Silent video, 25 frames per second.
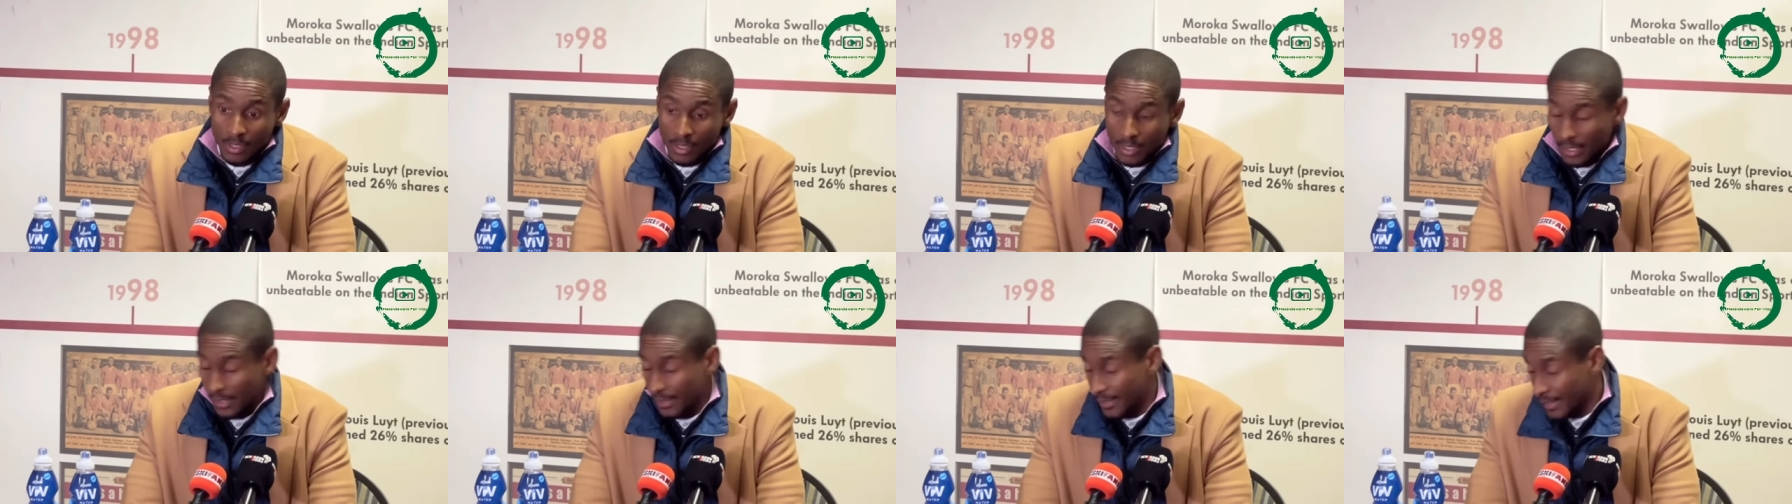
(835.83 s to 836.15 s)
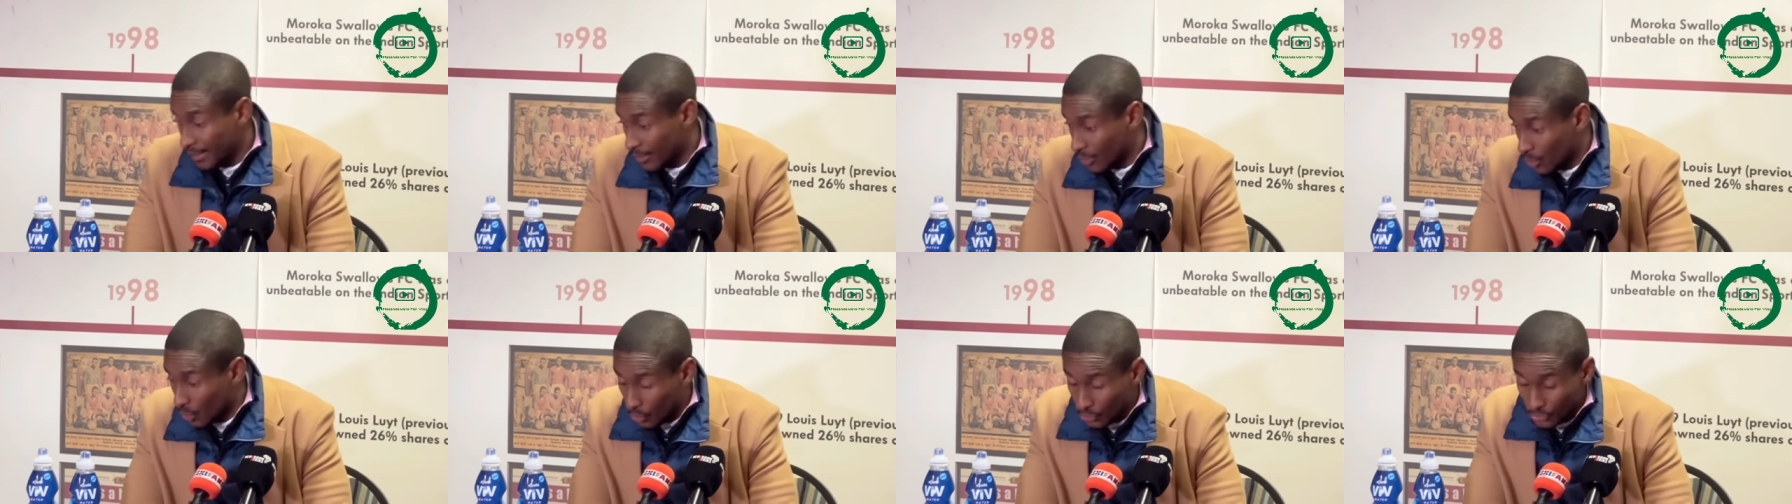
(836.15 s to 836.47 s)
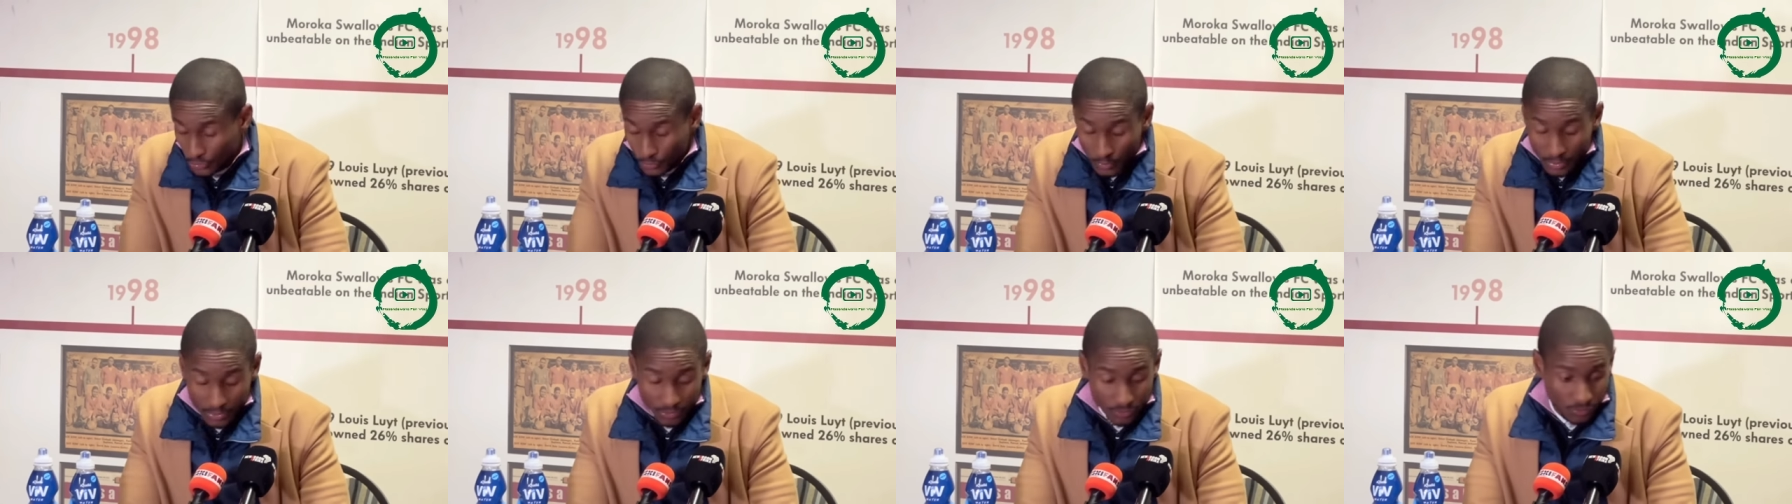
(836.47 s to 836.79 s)
And then
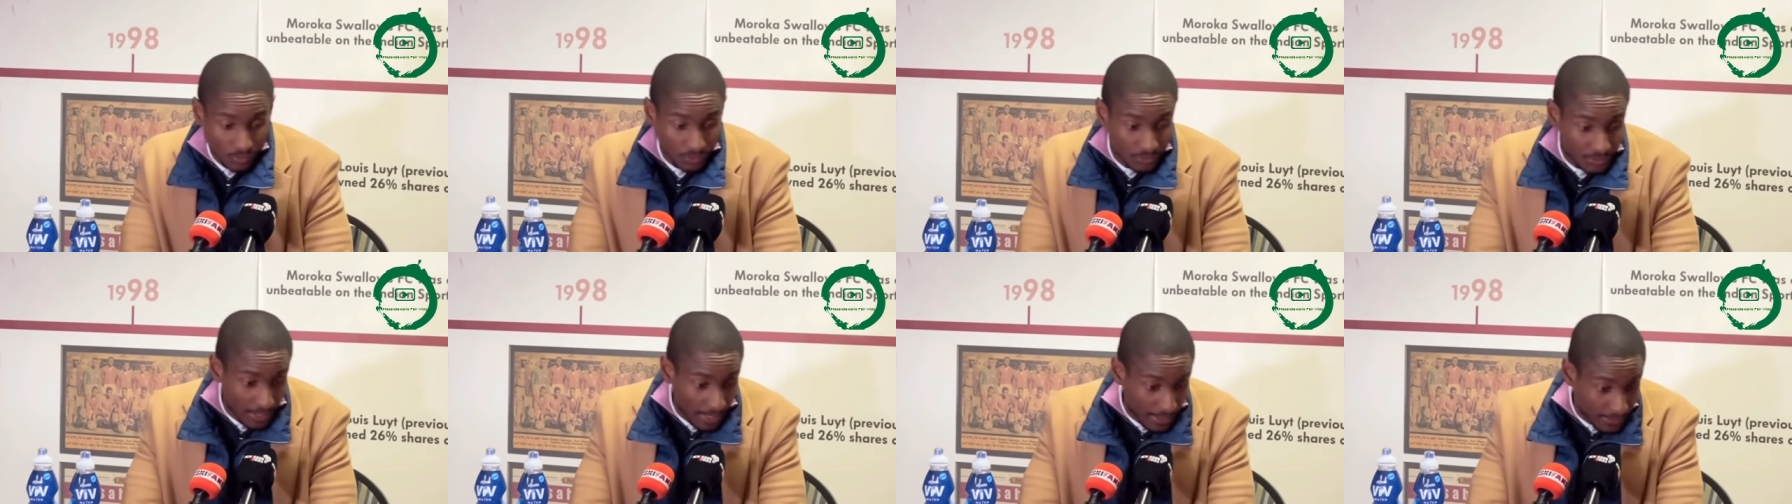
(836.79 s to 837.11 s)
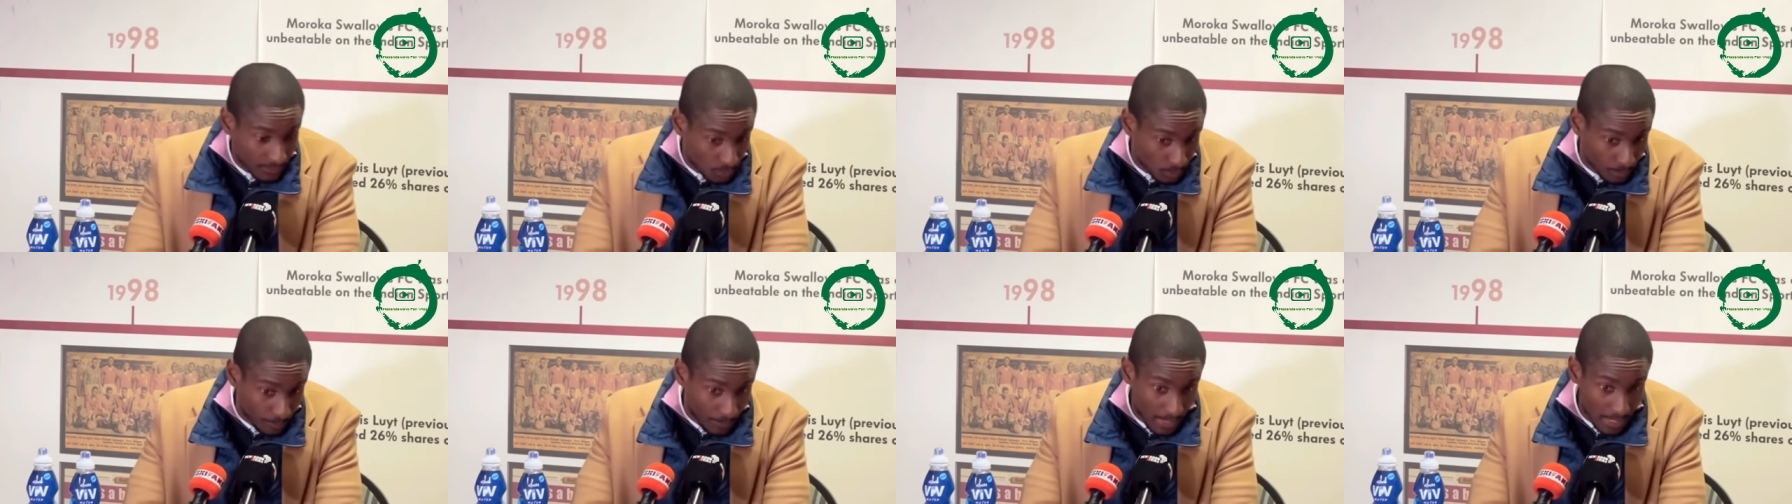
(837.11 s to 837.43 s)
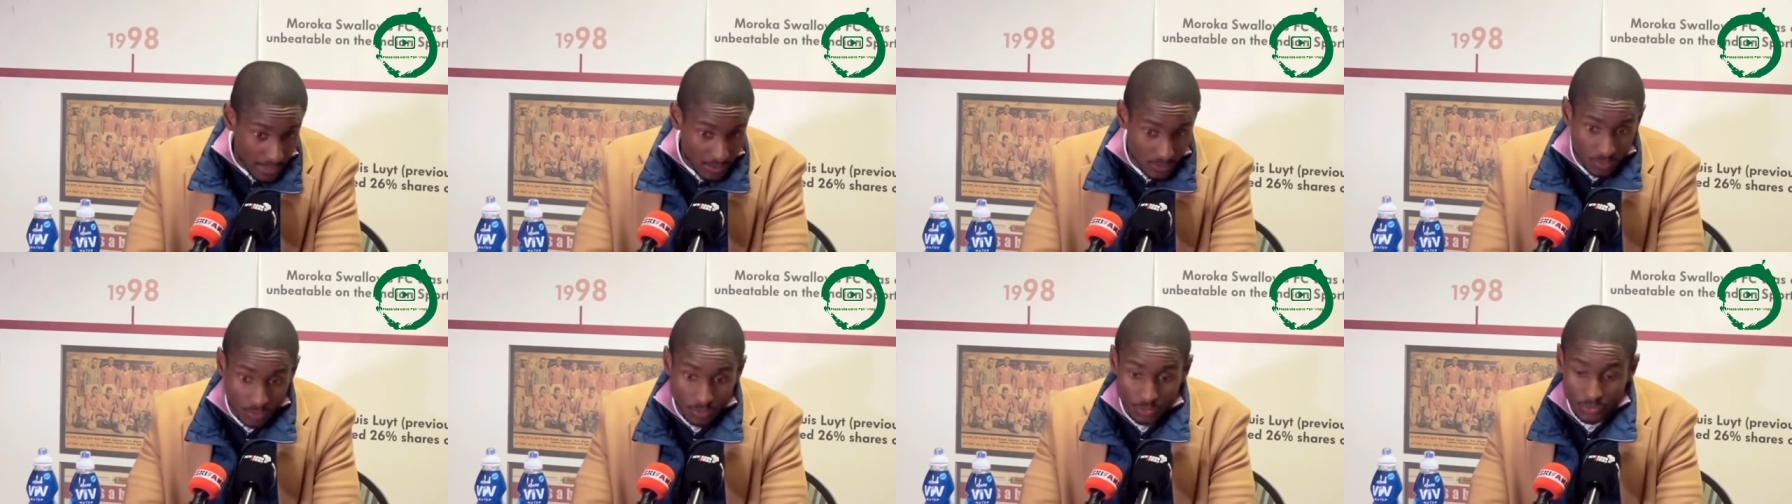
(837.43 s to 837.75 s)
Lorch wants to try to
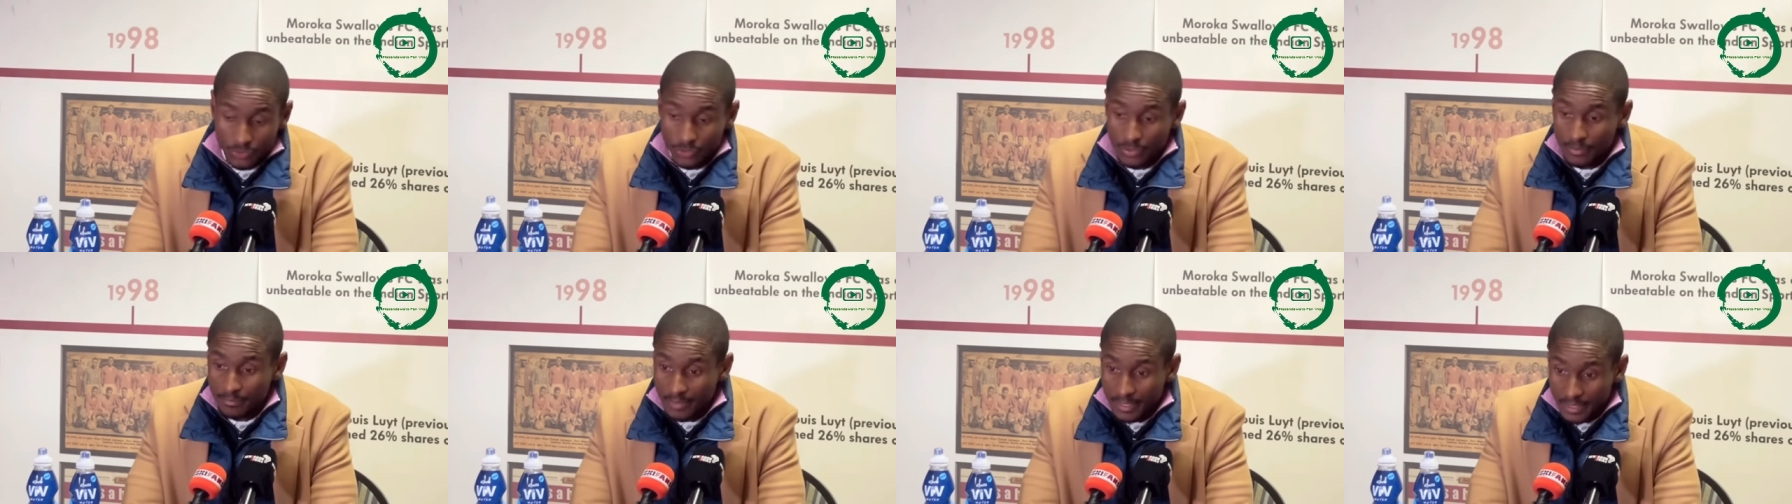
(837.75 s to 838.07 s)
pass also and